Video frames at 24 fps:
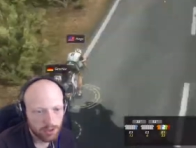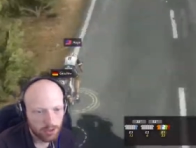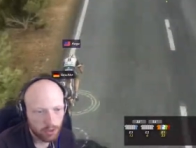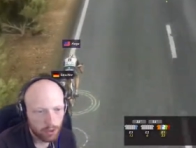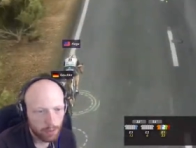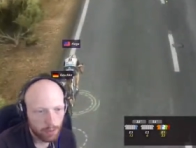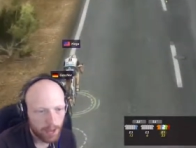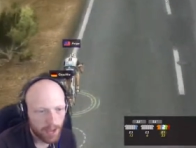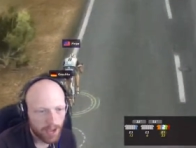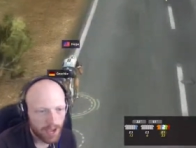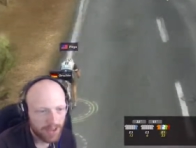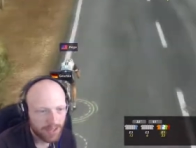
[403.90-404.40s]

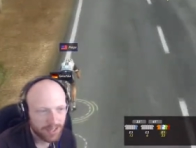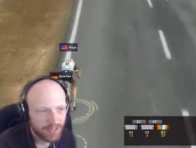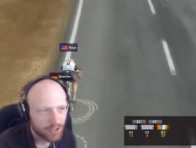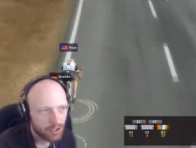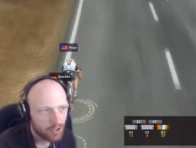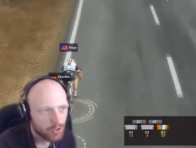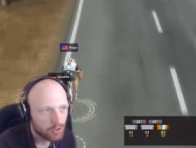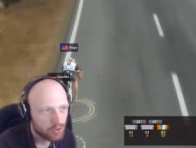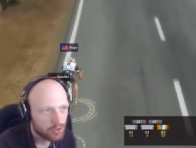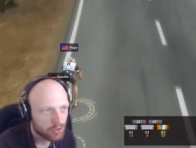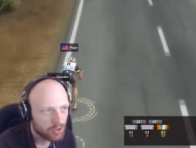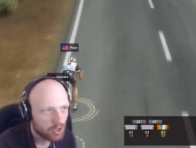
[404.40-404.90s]
drop back
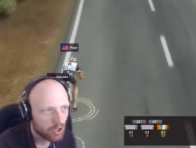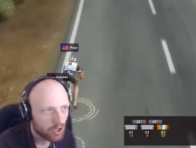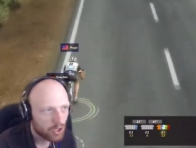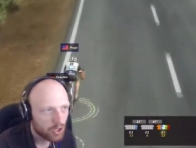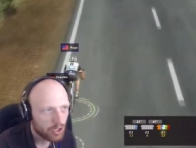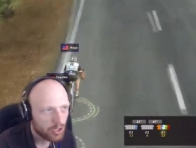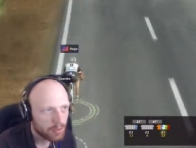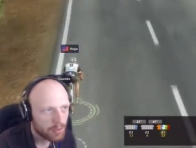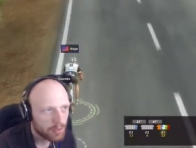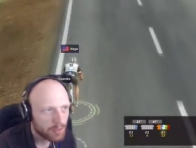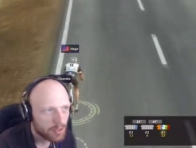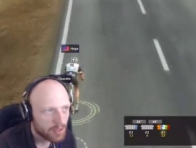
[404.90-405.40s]
and lose
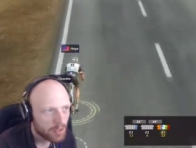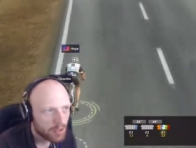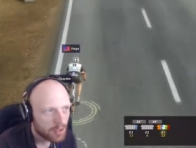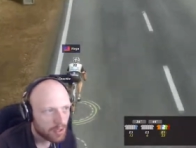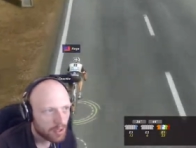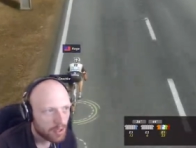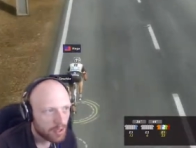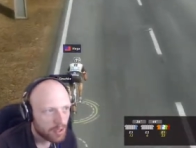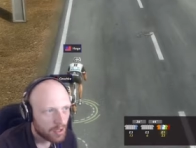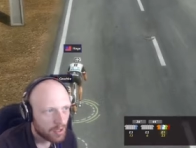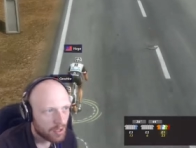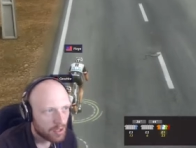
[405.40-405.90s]
time.
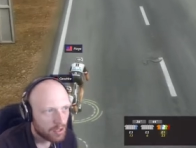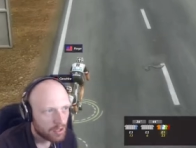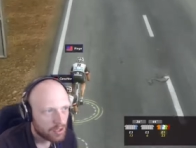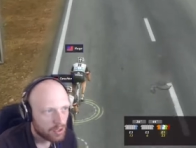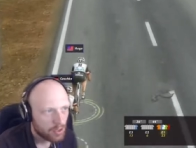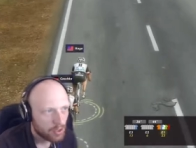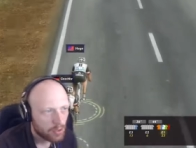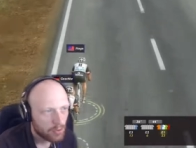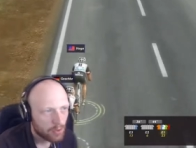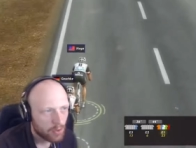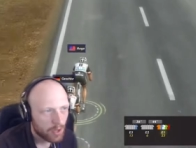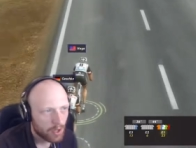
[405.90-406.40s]

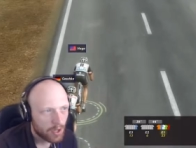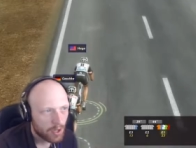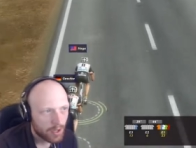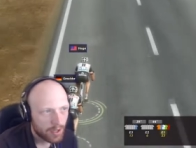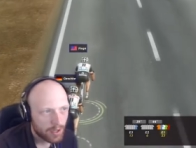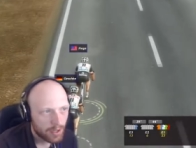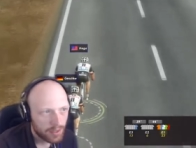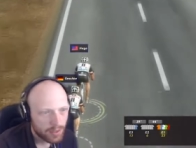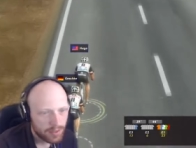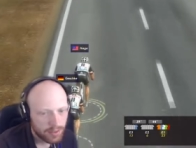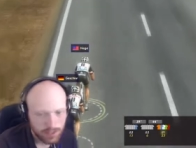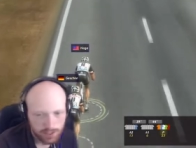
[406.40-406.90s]
So
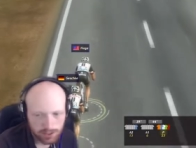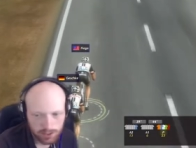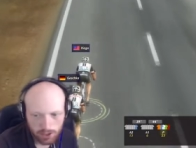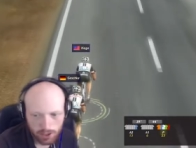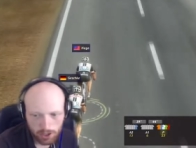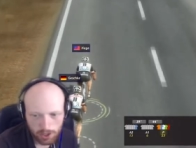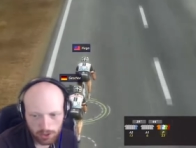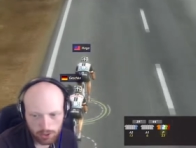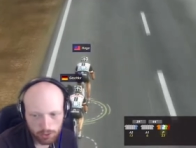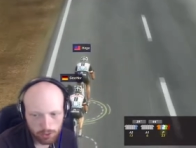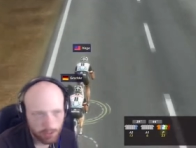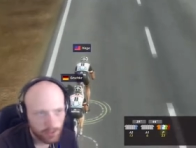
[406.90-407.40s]
uh, this
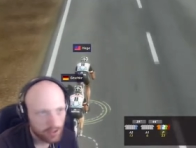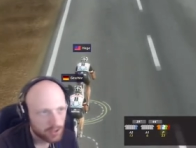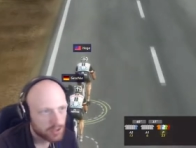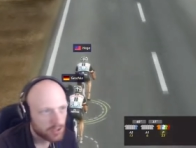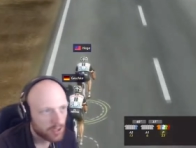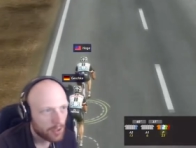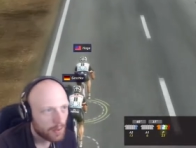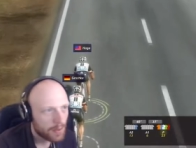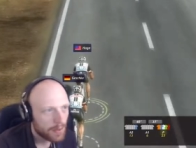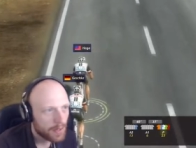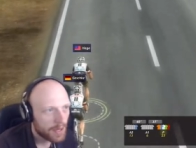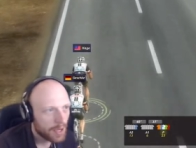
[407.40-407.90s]
guy's
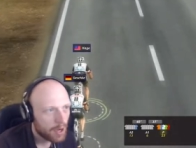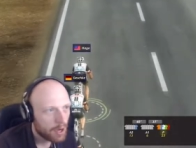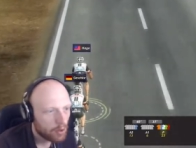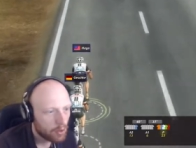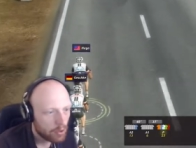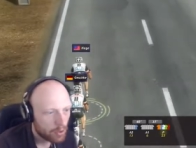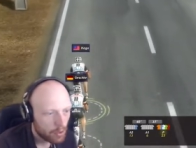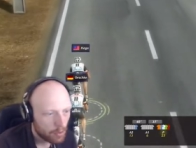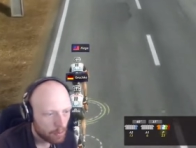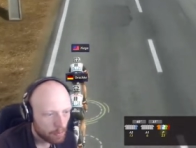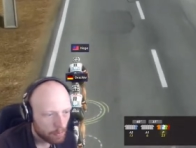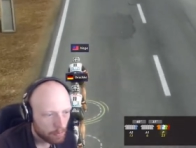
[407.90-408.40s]
almost going
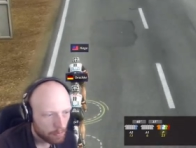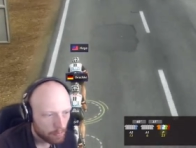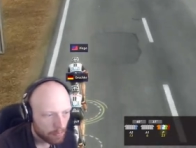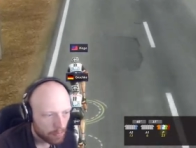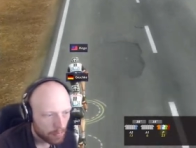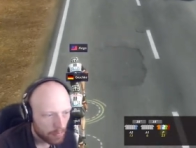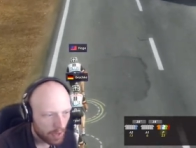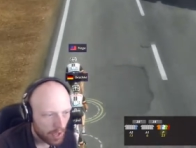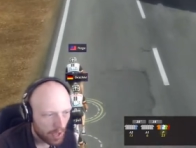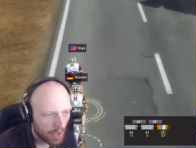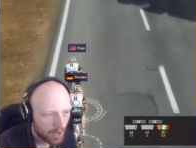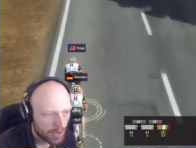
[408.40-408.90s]
now.
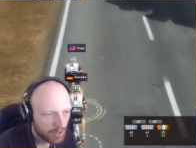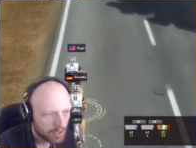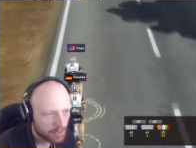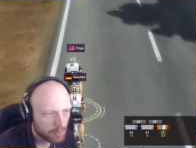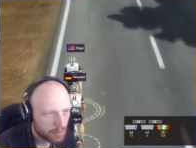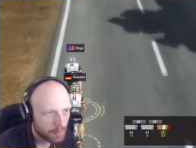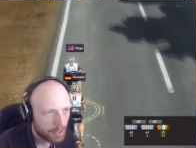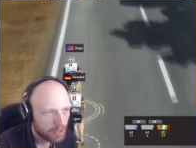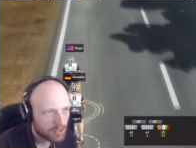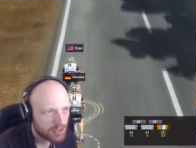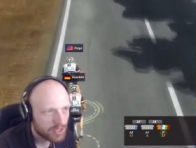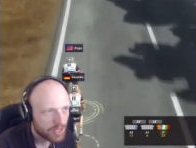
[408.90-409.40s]
And there's
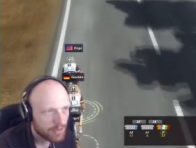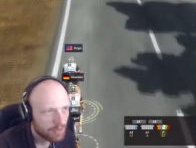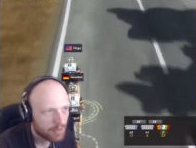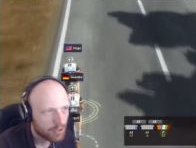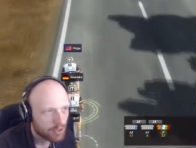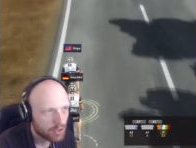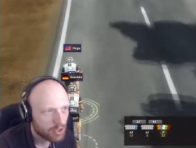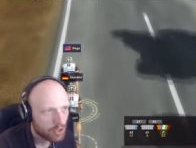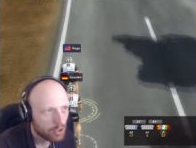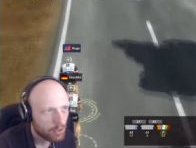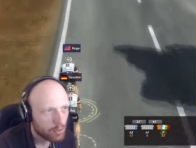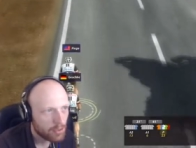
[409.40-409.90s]
about
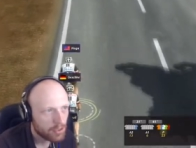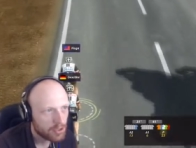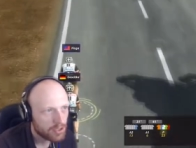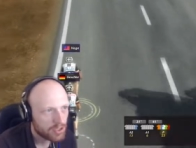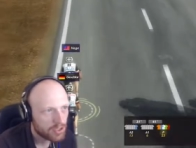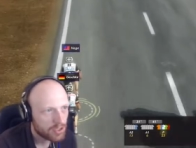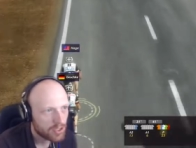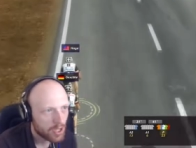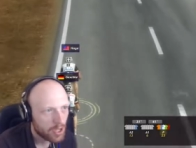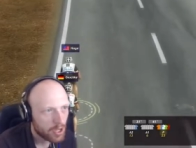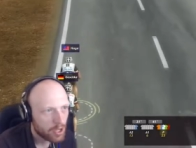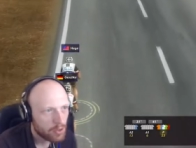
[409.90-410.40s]
seven kilometers
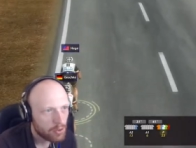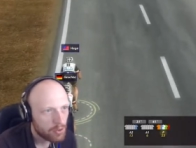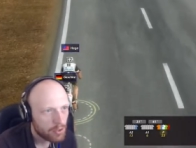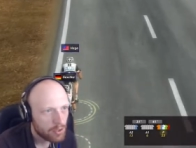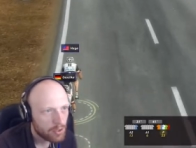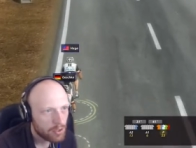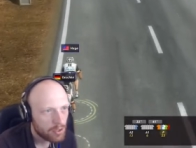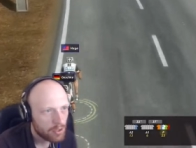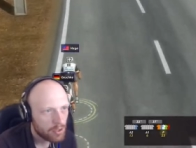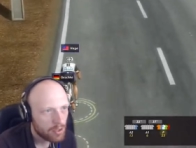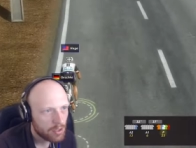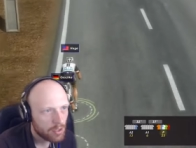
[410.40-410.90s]
to go.
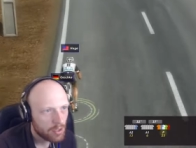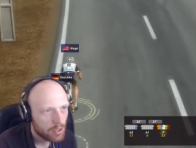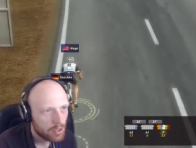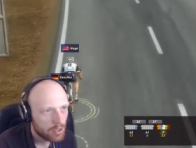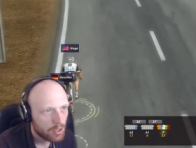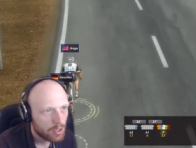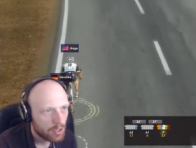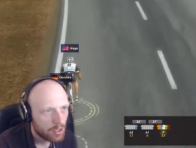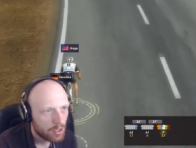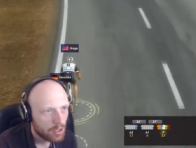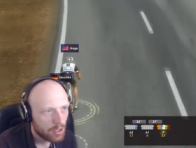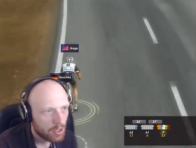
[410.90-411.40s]

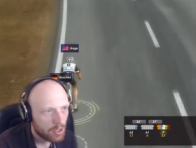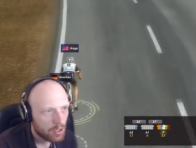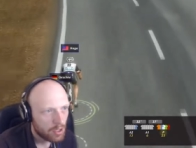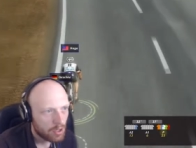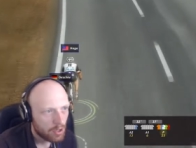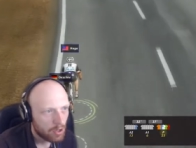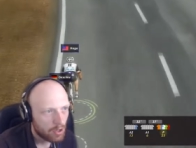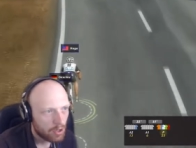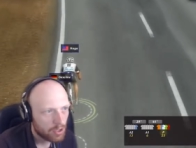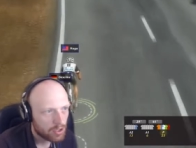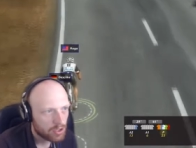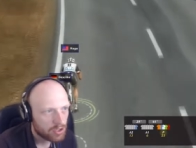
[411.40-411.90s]

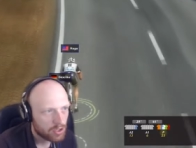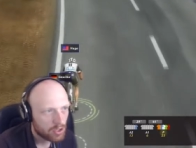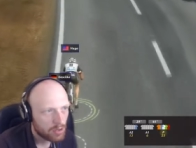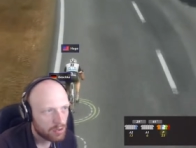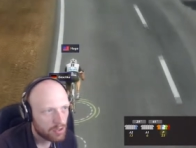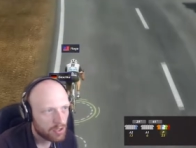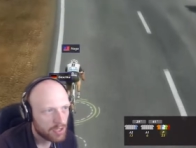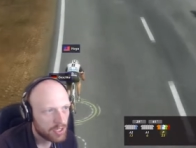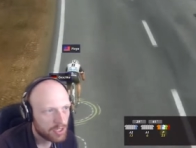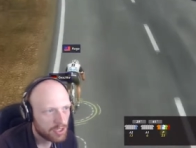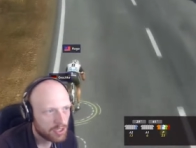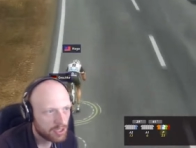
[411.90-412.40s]
Alright, so
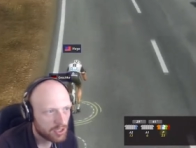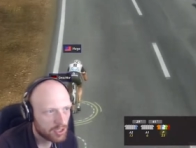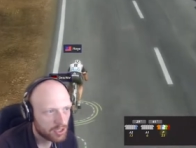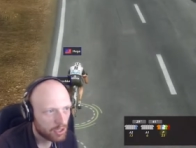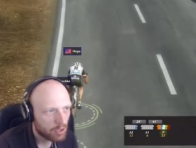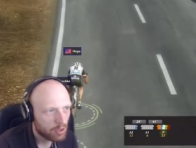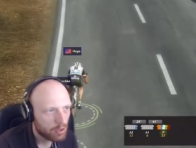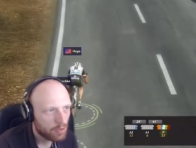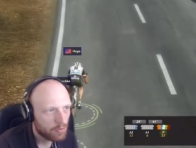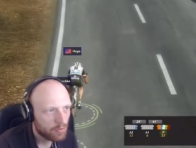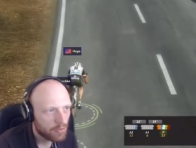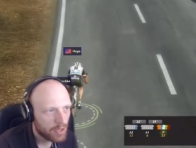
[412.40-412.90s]
he's going to
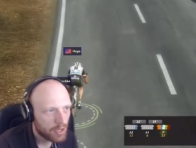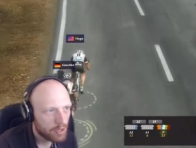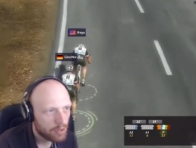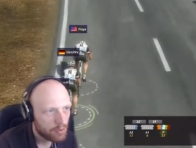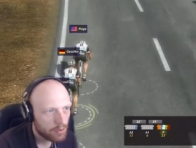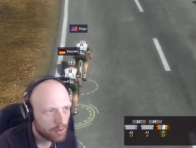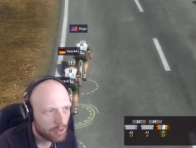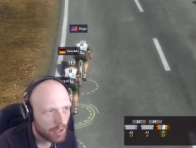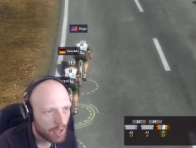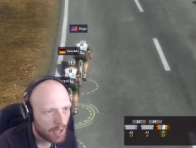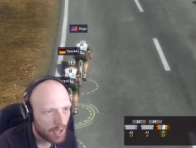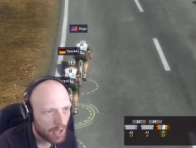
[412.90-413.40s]
go off
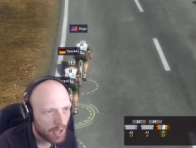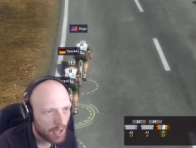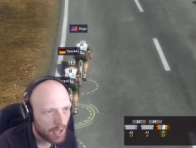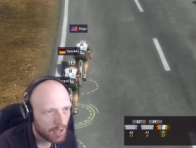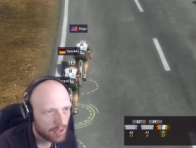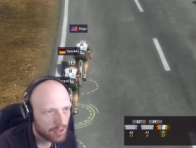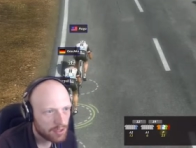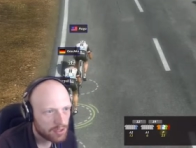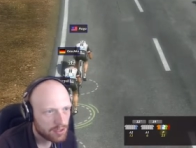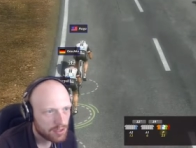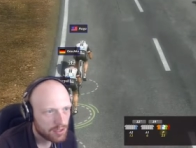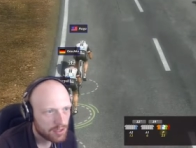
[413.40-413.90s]
now.
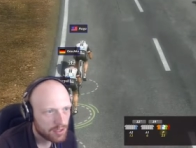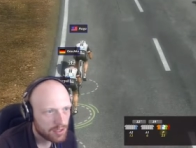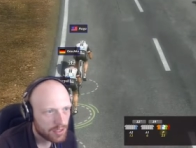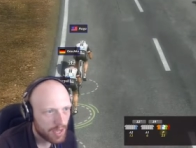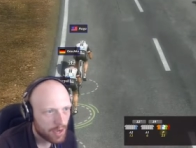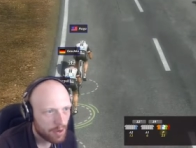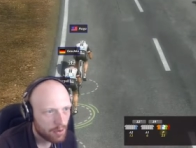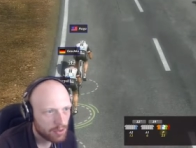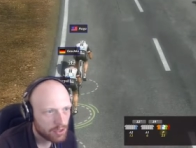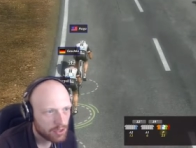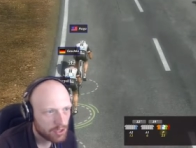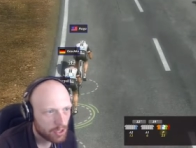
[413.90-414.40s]
And
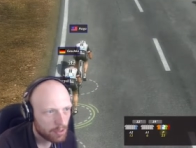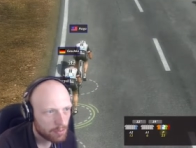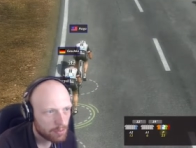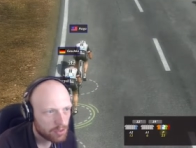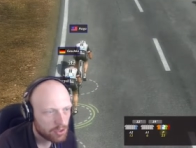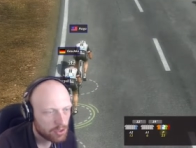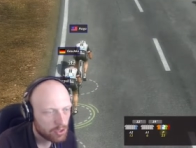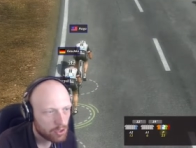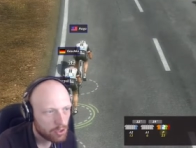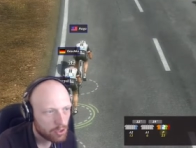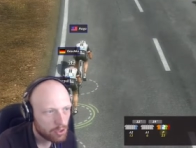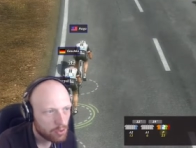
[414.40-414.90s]
now it's
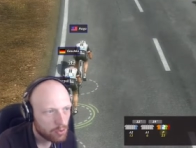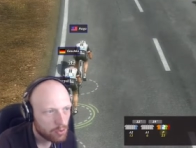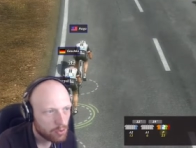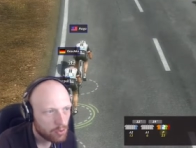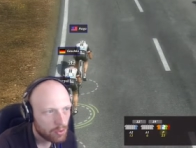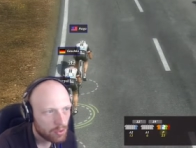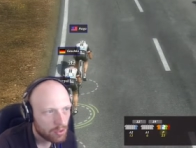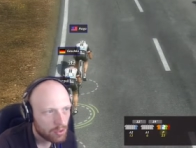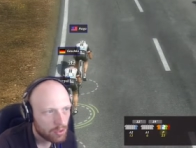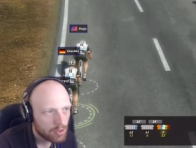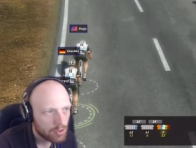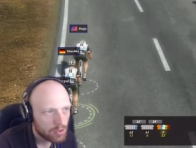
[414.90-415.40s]
up
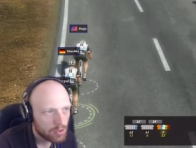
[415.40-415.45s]
to